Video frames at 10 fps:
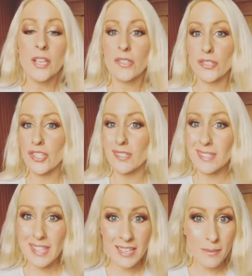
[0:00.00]
to
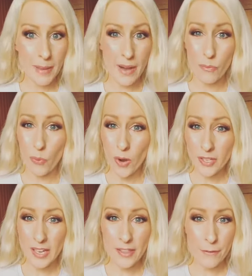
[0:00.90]
just think about
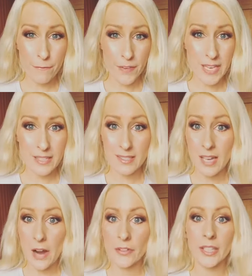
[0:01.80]
what are the fears
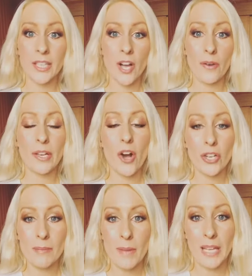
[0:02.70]
currently going
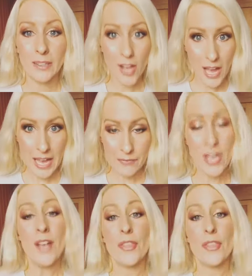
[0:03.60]
on in my life